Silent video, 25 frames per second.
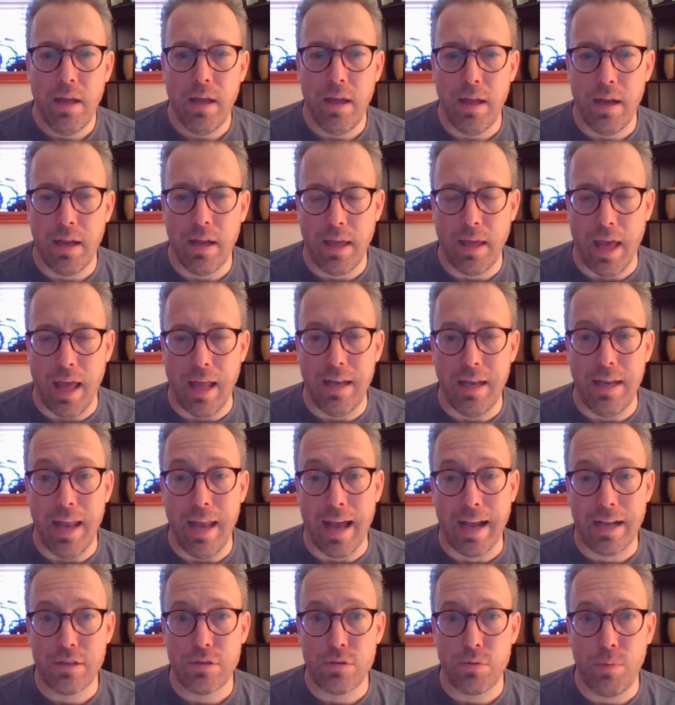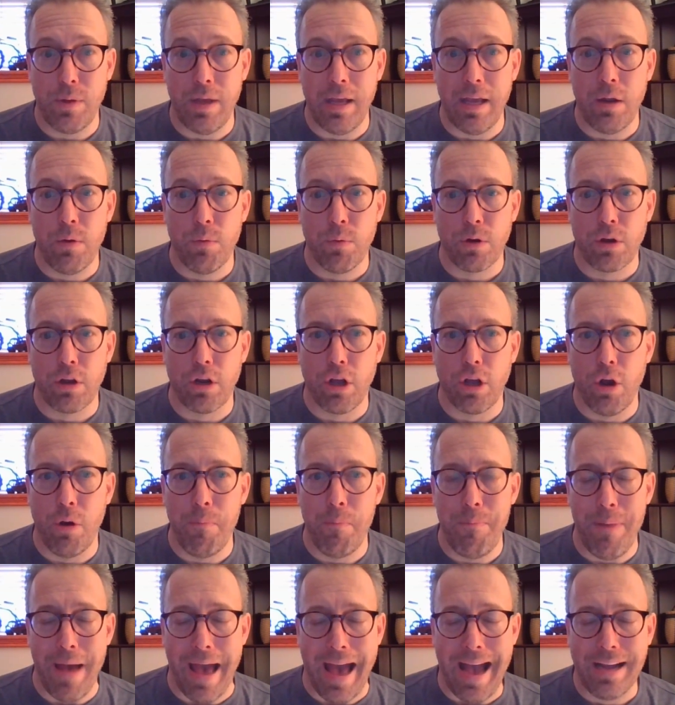And again, next week we're going to go
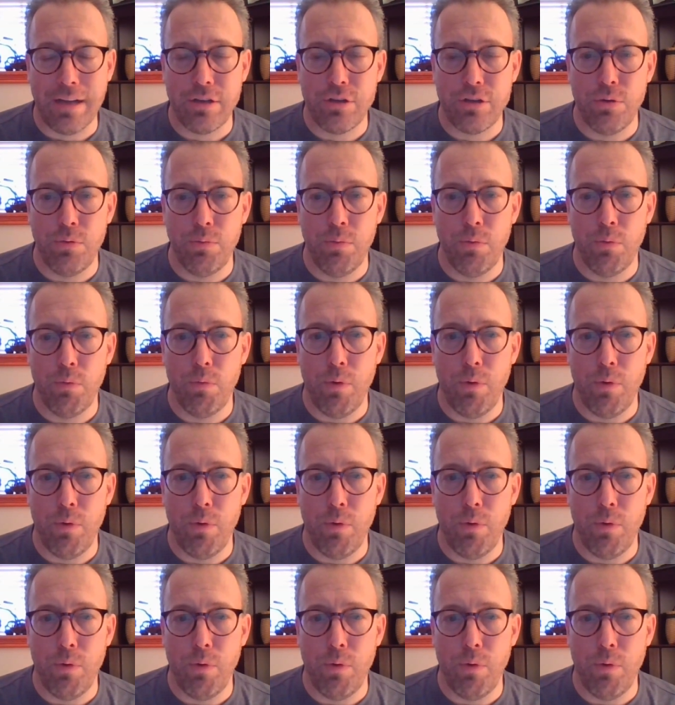back to